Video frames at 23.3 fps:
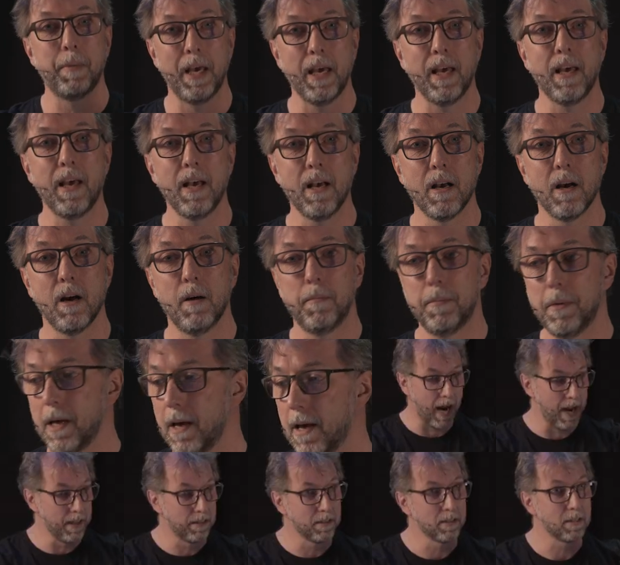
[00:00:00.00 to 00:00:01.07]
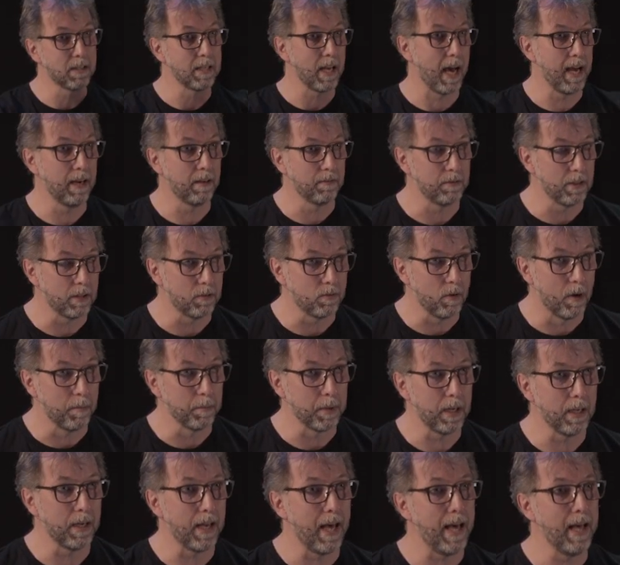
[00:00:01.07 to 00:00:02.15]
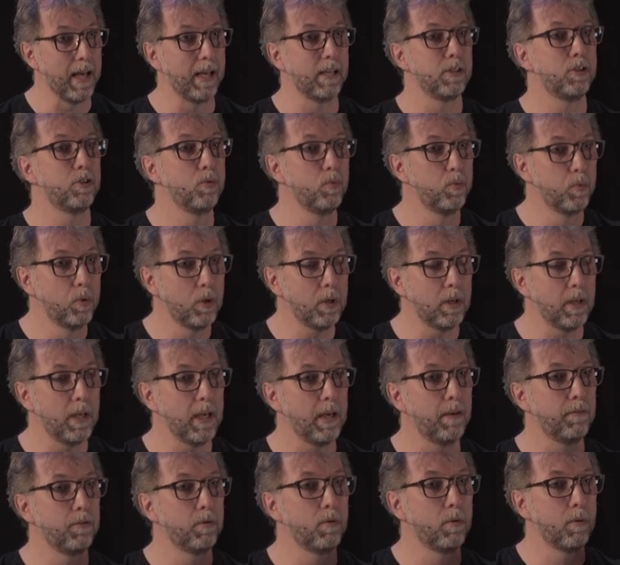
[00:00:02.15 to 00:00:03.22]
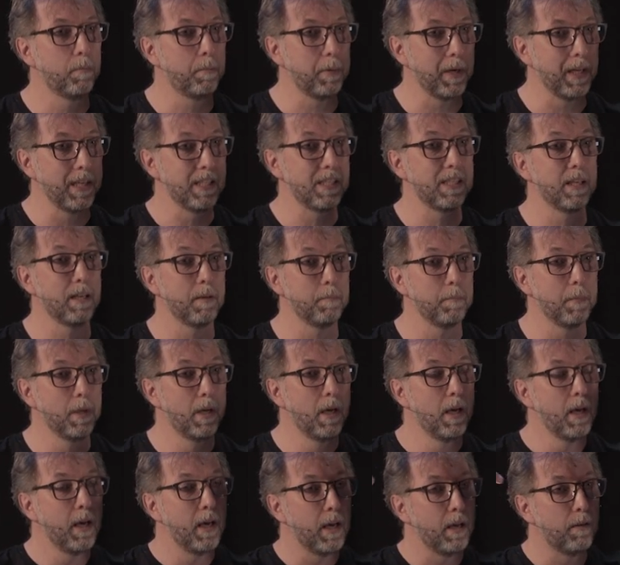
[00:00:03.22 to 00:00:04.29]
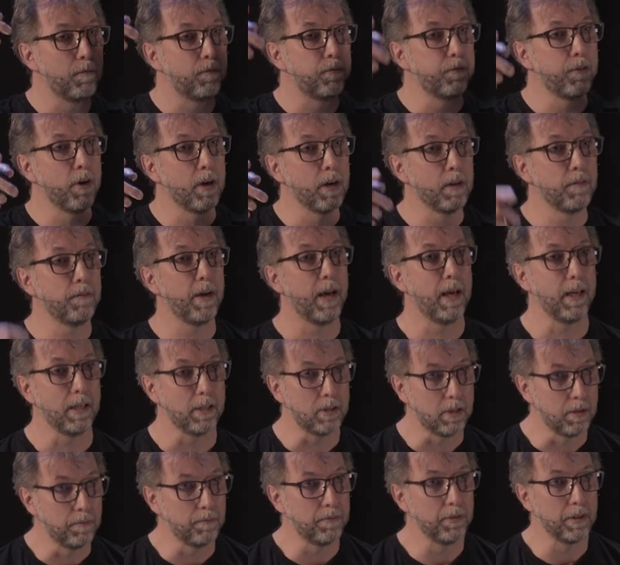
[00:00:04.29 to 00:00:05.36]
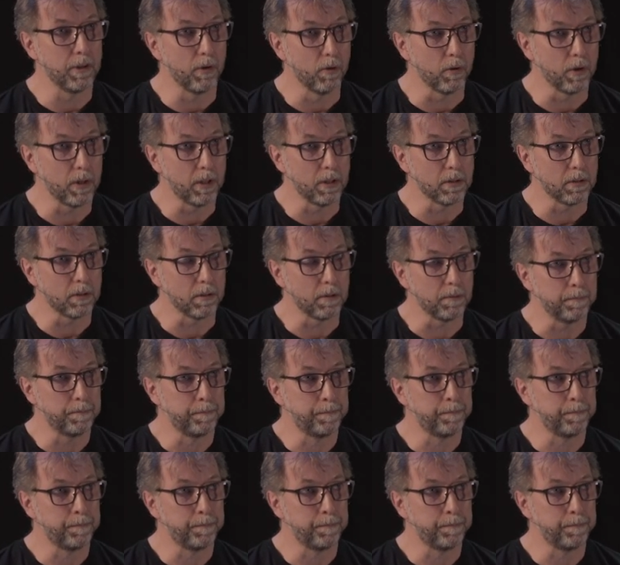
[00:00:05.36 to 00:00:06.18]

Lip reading: picking up either side of the drum kit as you would if you were placing them in front of a symphony orchestra.